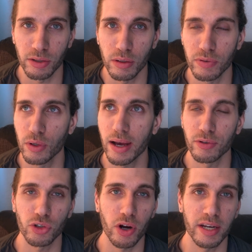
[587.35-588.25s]
So if you
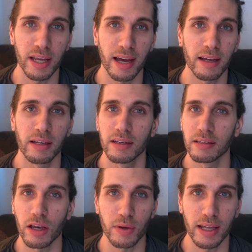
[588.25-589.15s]
haven't tried yet,
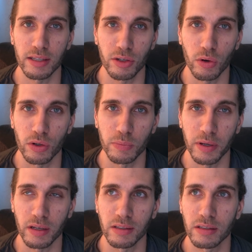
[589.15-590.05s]
don't get this course
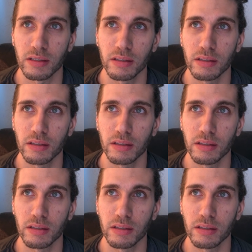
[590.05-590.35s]
because